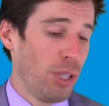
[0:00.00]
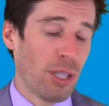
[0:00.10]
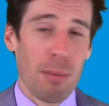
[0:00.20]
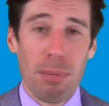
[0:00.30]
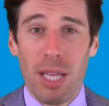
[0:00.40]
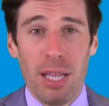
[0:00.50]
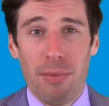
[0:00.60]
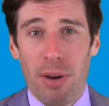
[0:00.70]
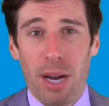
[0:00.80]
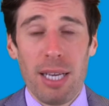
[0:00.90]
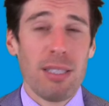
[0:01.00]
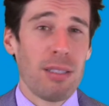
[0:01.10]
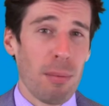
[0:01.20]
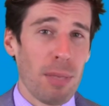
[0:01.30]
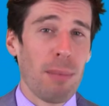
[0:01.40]
is completely fine, and
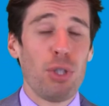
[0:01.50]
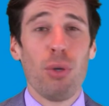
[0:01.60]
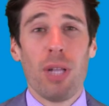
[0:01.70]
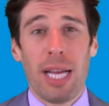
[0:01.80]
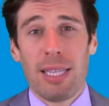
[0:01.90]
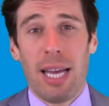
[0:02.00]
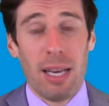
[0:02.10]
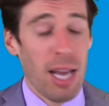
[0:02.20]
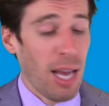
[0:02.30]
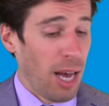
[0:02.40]
some of them do like that.